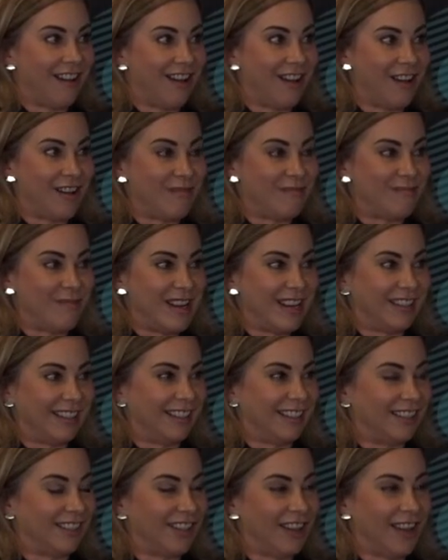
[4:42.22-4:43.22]
uh,
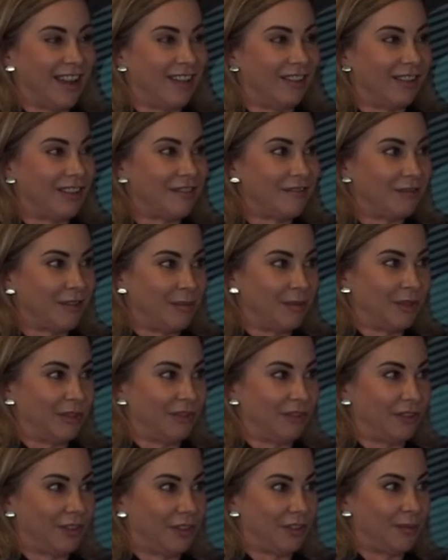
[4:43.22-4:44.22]
amazing talent from
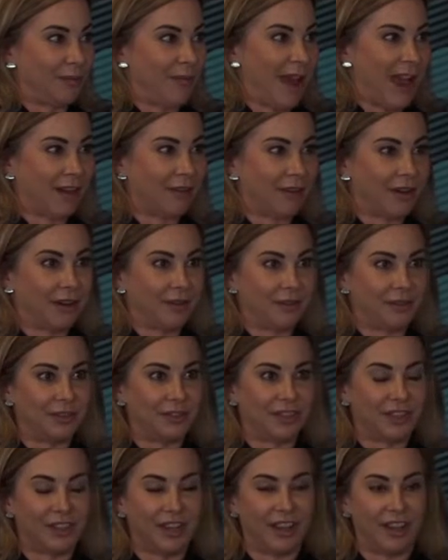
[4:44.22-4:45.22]
diverse
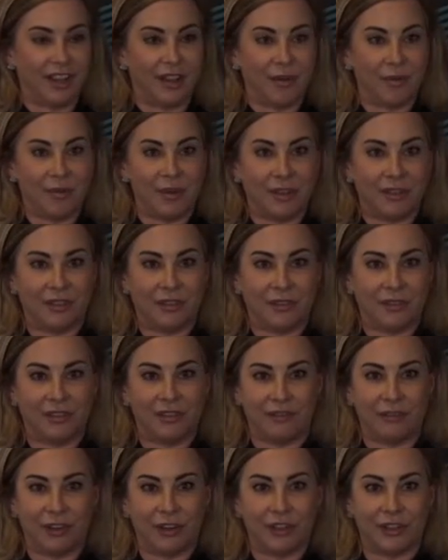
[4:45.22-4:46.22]
backgrounds uh, with
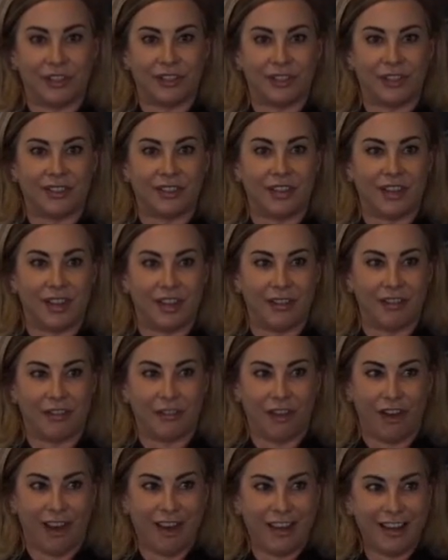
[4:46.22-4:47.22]
diverse uh,
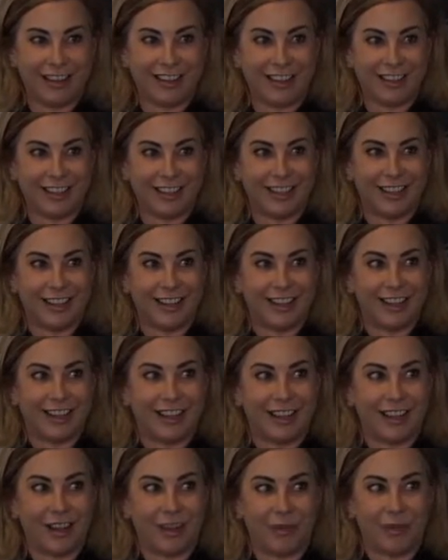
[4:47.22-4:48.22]
thought.
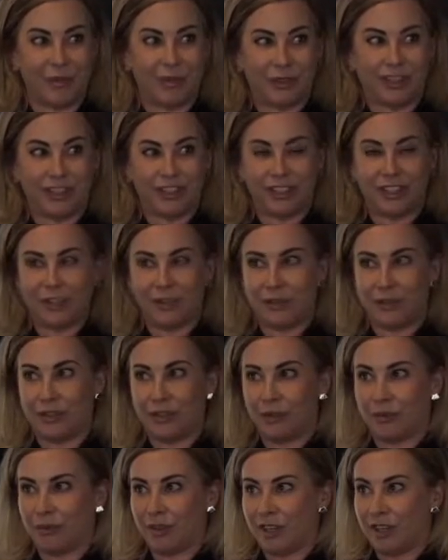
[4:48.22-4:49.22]
Uh, we'll continue
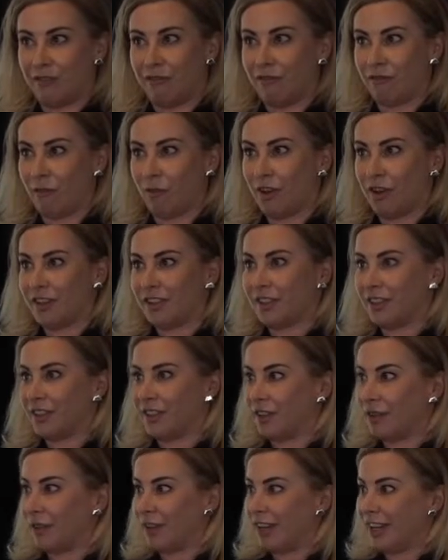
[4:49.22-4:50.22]
to reinforce
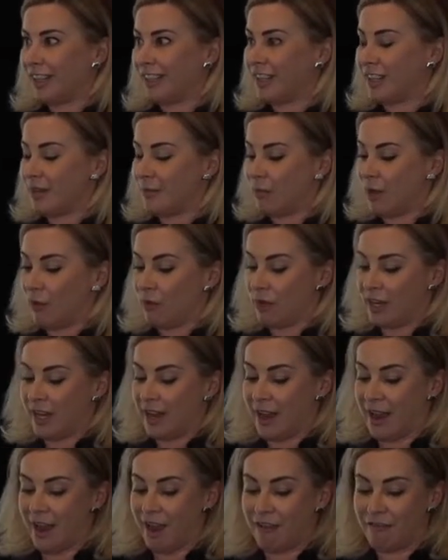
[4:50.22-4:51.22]
the great team that
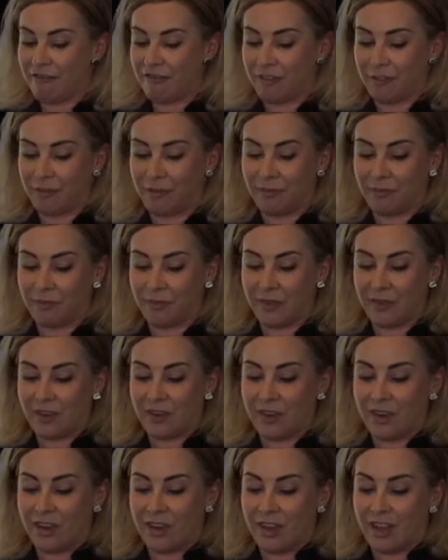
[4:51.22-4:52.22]
we have
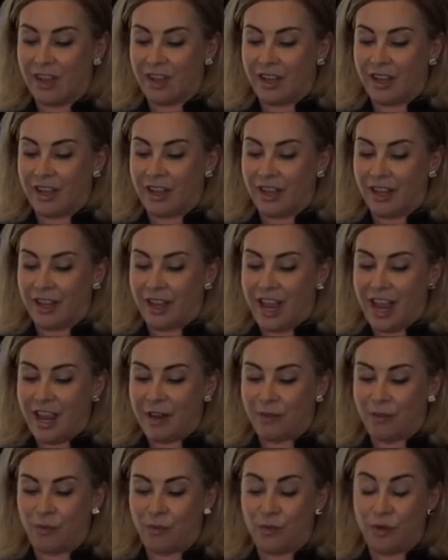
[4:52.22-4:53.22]
uh,
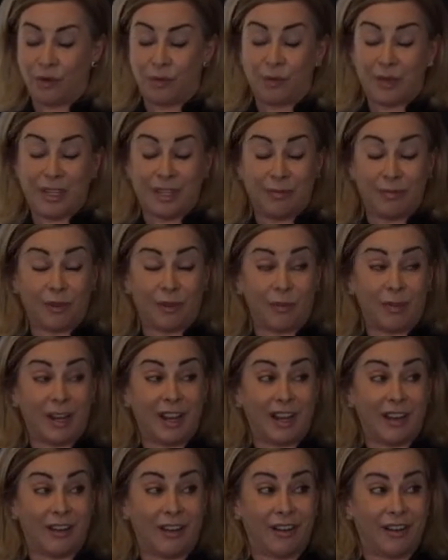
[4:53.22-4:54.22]
and we'll be
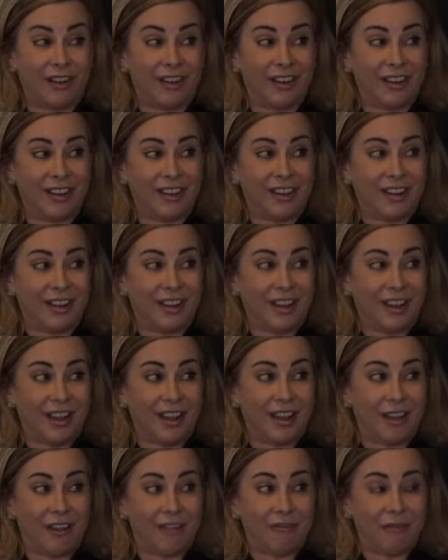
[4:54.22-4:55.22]
prepared
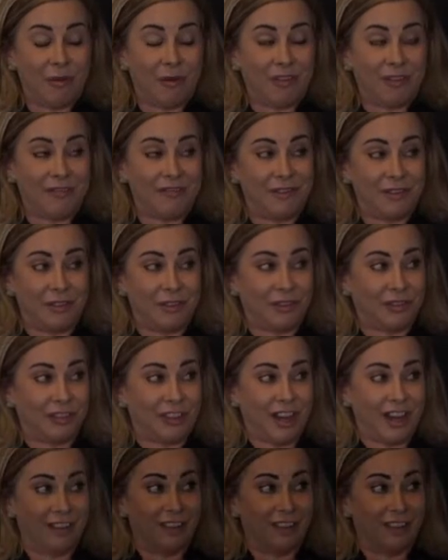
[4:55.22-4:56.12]
uh, for the future